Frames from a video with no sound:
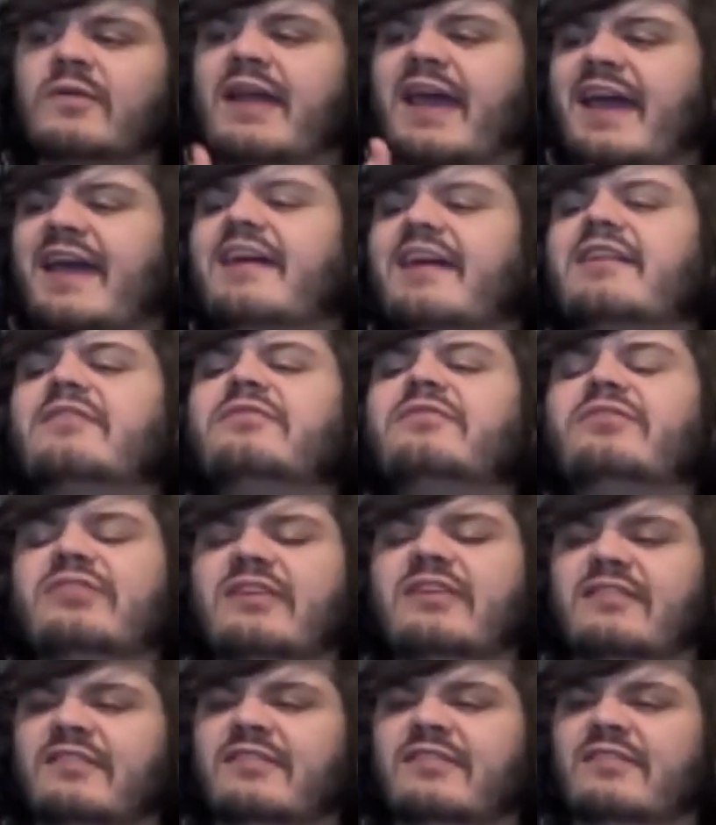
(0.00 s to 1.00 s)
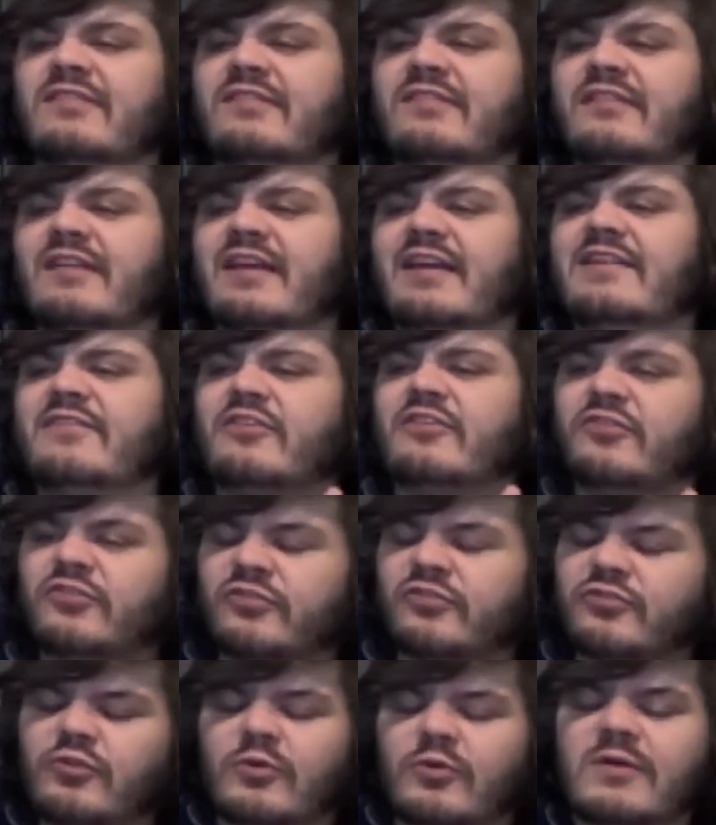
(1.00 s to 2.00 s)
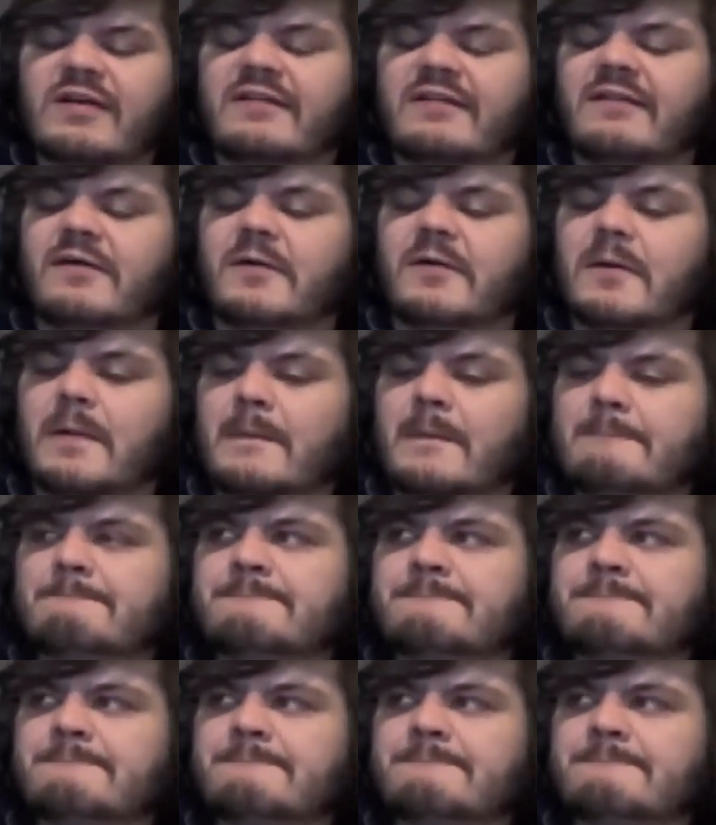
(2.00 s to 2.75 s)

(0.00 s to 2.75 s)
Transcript: have this kind of historical